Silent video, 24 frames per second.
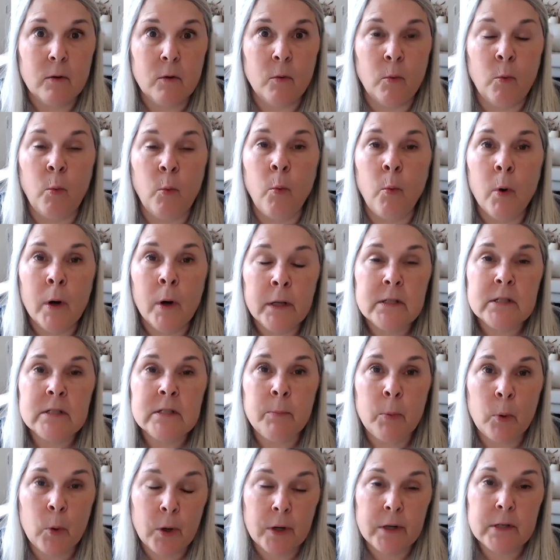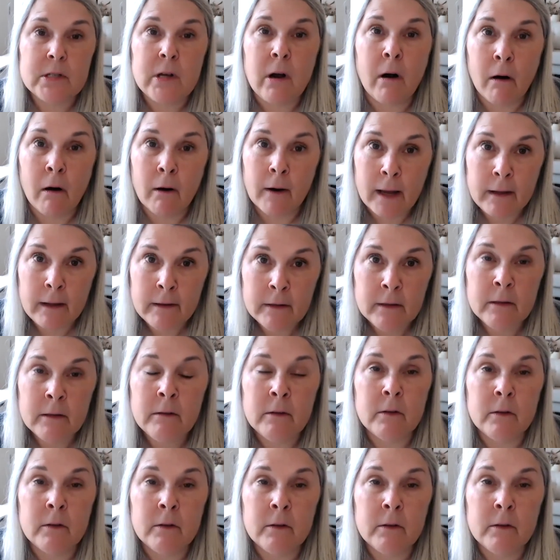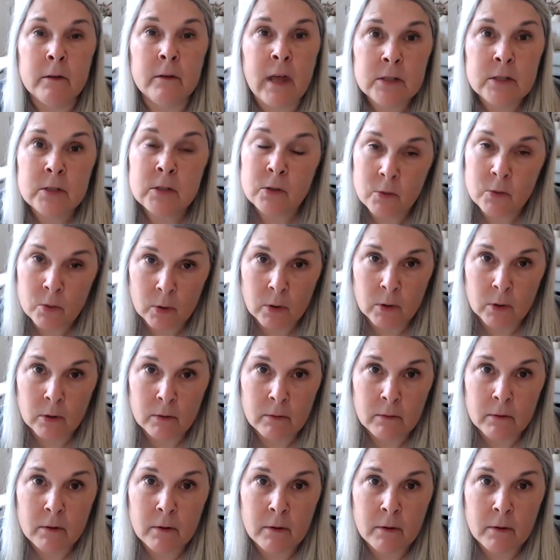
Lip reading: what supports are in that school